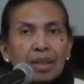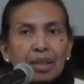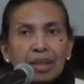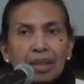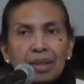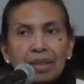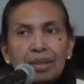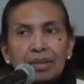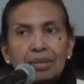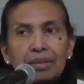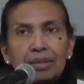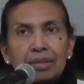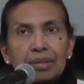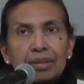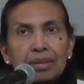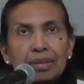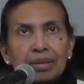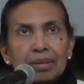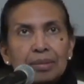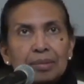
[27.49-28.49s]
And
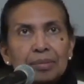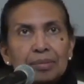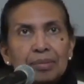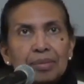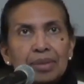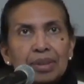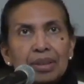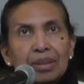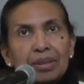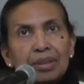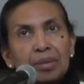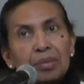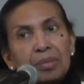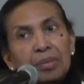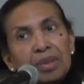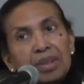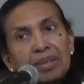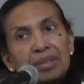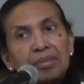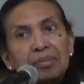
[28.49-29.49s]
um, so I said,
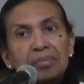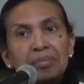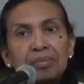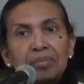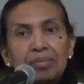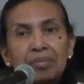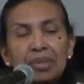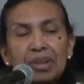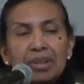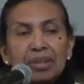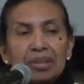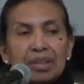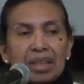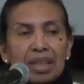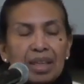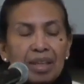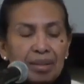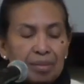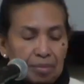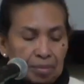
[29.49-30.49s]
well, it's
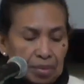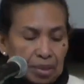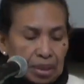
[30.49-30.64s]
okay.